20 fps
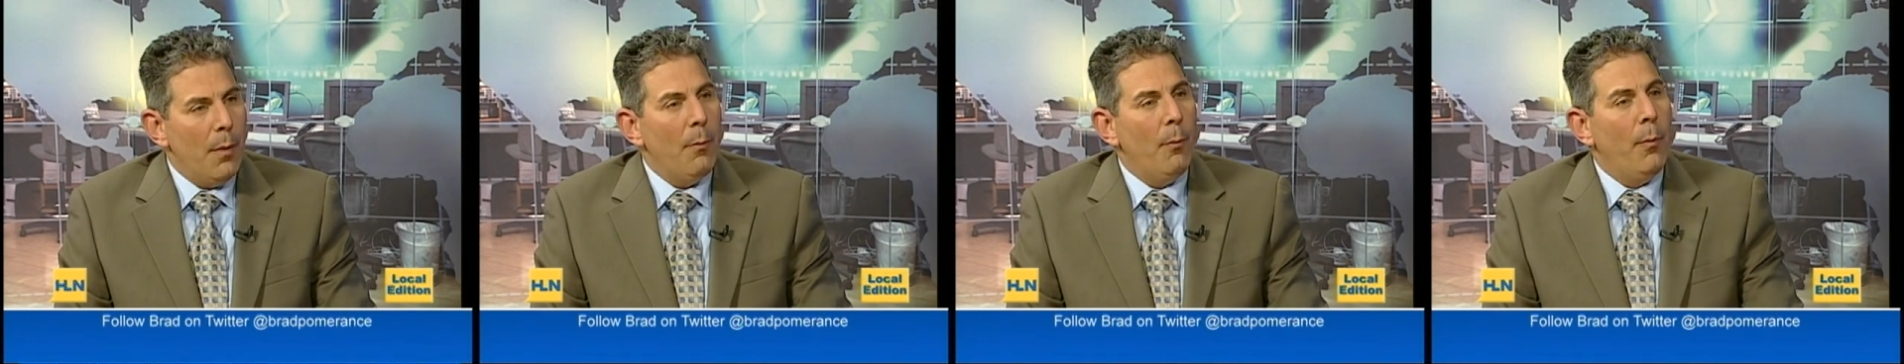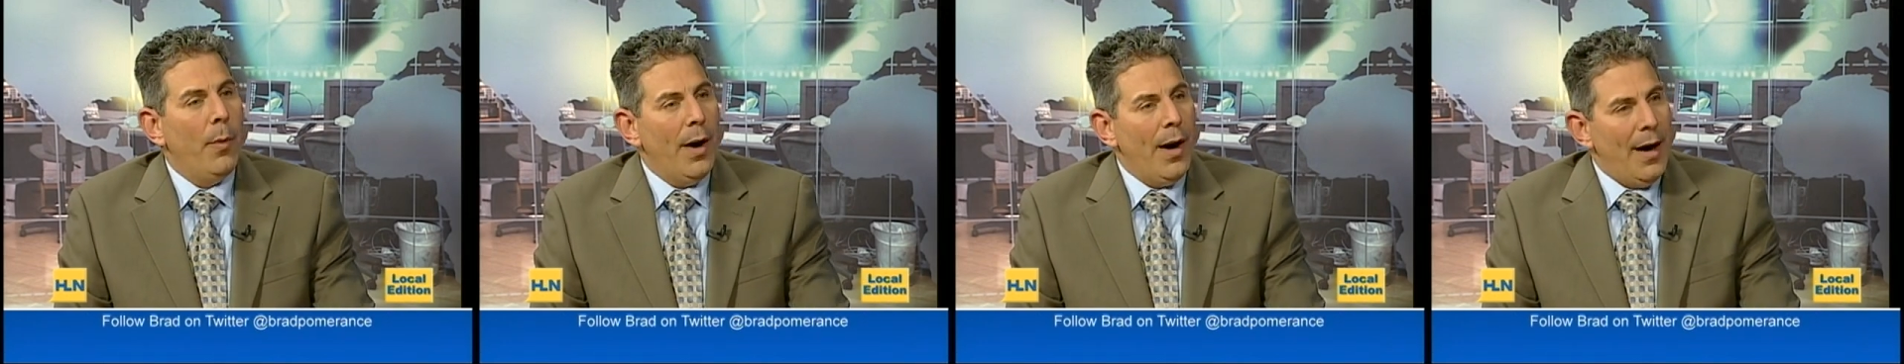
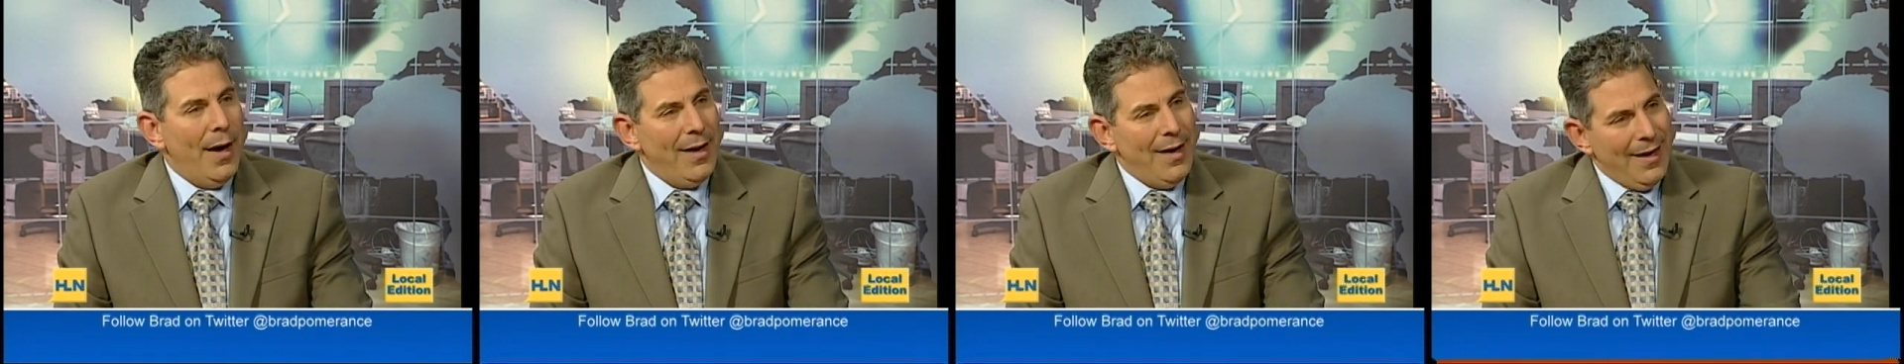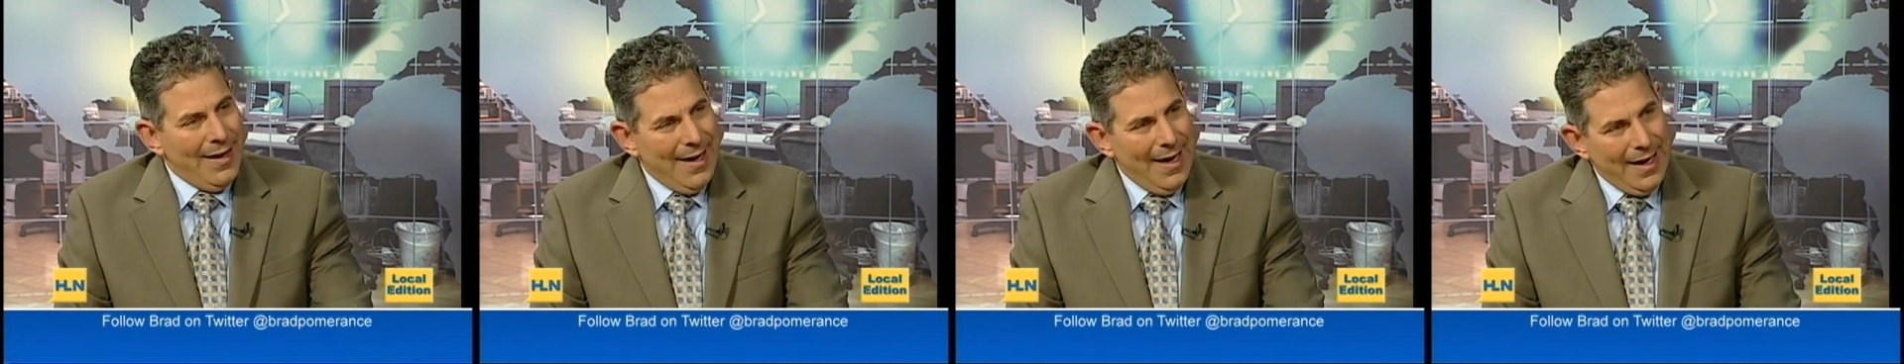but
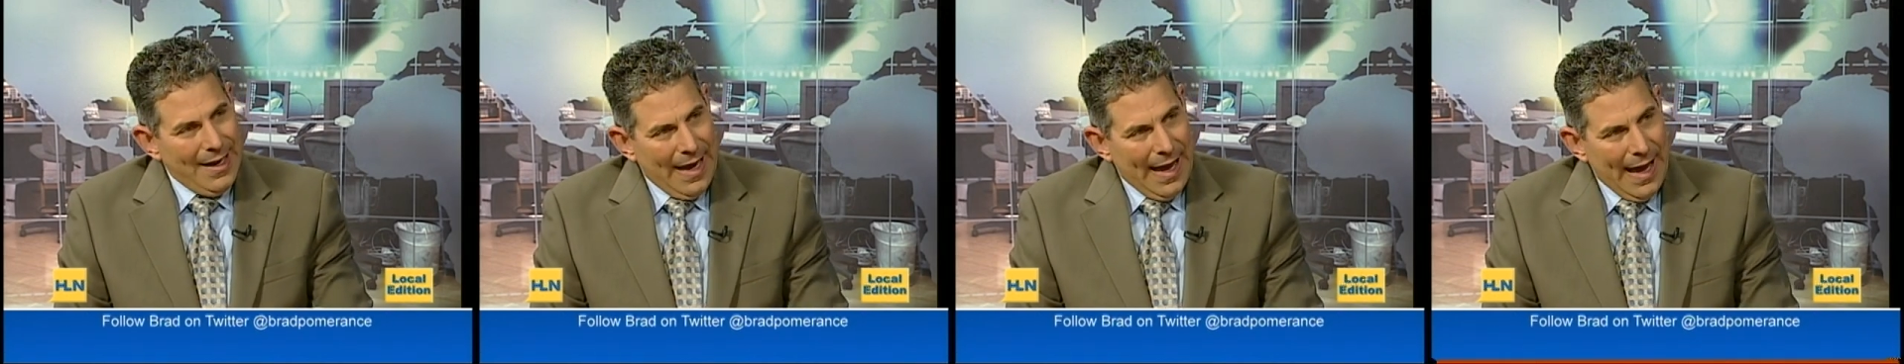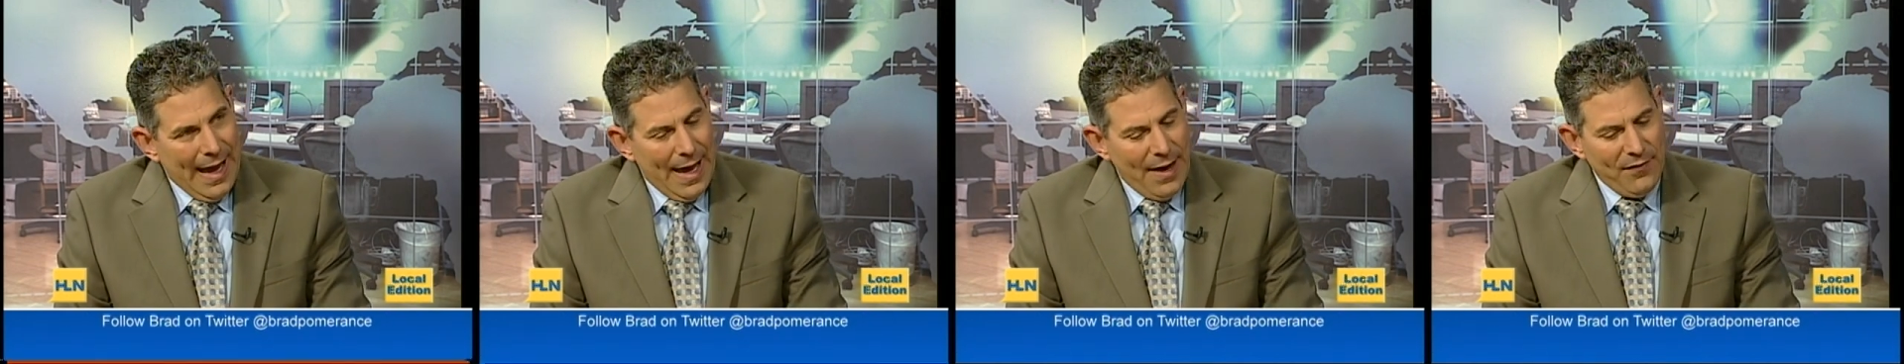again,
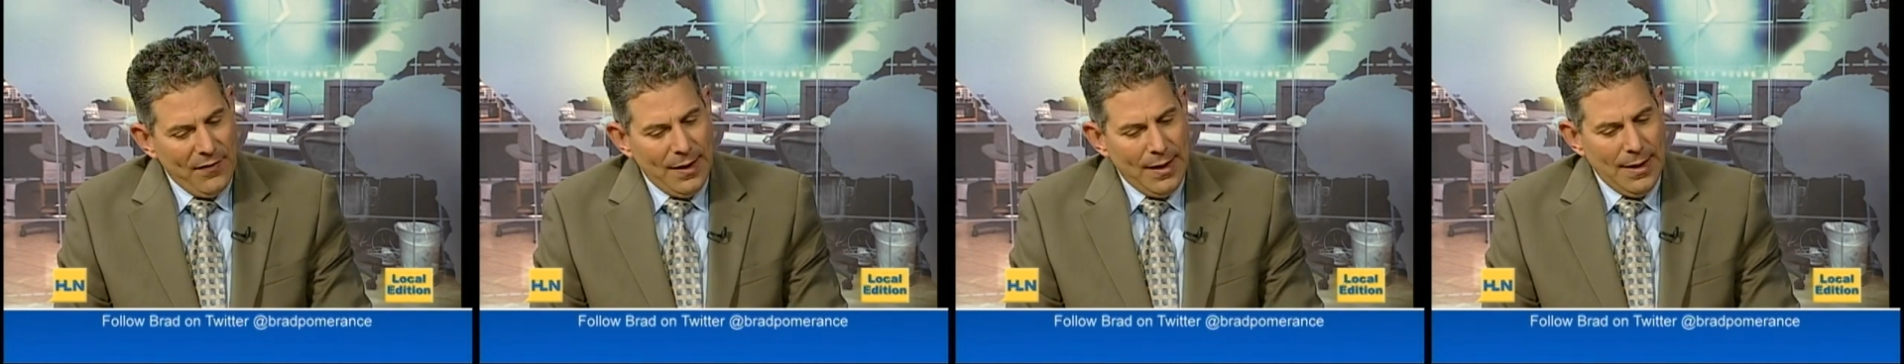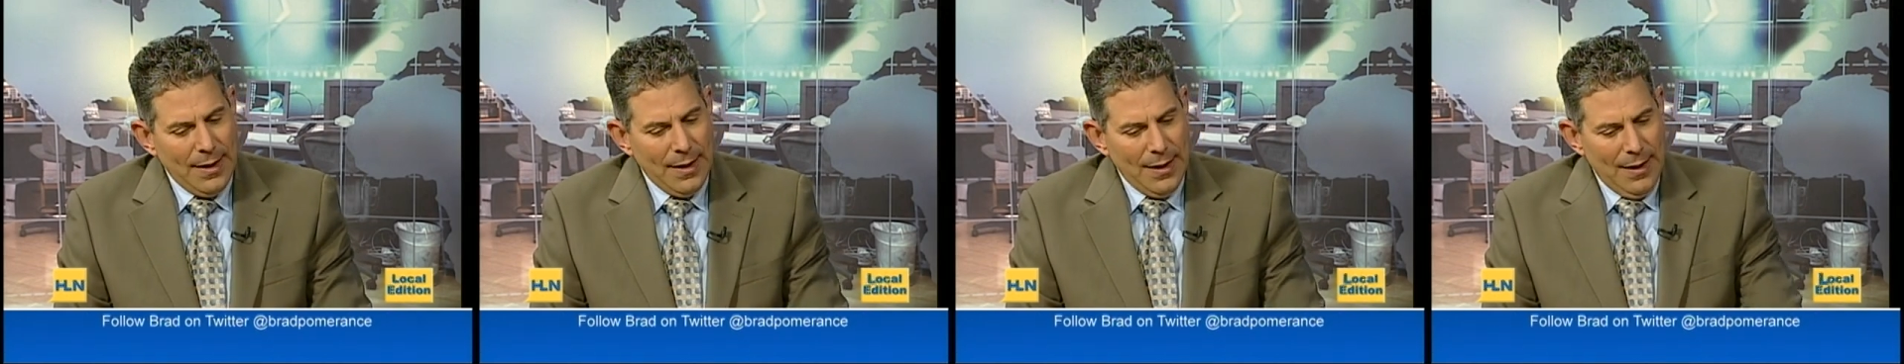
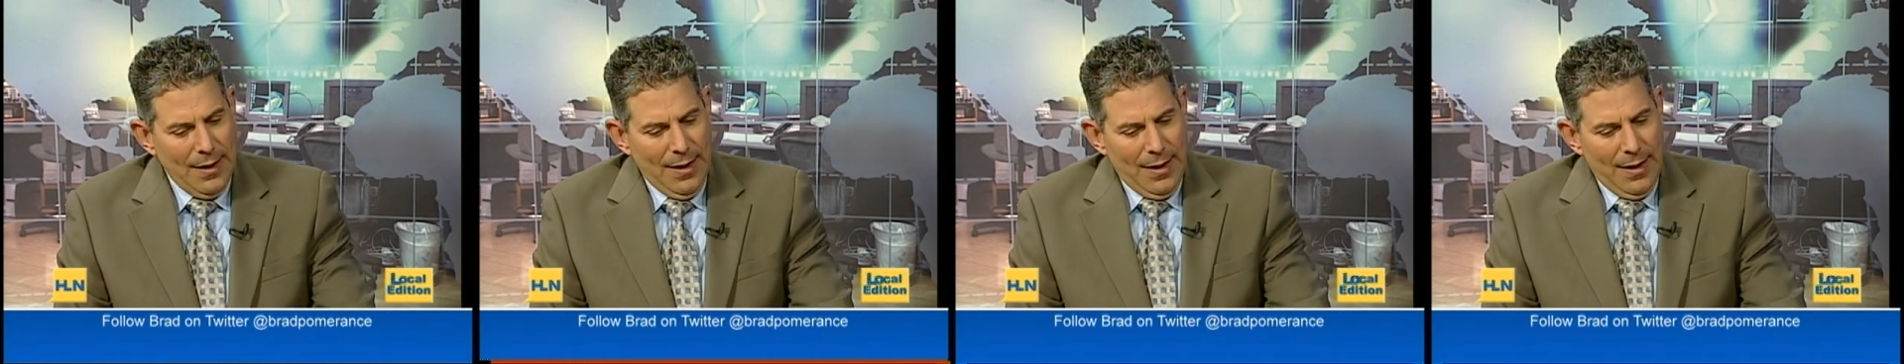having